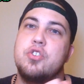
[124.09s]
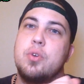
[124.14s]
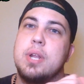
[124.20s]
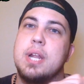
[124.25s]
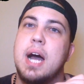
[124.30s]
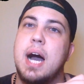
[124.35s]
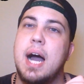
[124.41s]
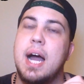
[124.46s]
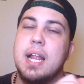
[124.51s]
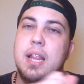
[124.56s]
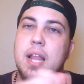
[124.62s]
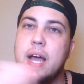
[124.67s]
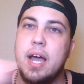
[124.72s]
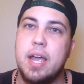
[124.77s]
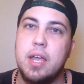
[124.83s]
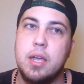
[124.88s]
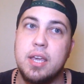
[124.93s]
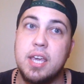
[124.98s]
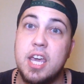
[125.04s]
You can
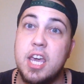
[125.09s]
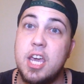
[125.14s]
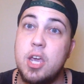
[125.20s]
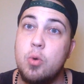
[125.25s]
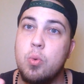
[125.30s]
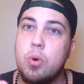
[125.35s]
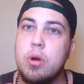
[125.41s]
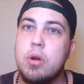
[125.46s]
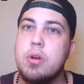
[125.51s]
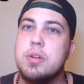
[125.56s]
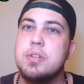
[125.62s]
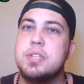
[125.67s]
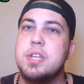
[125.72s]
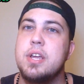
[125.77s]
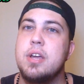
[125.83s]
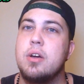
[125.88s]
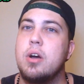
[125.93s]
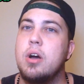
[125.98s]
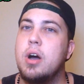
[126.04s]
highlight keywords
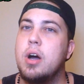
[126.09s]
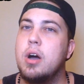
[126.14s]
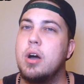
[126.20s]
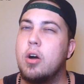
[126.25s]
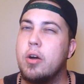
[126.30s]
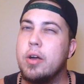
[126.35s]
that uh,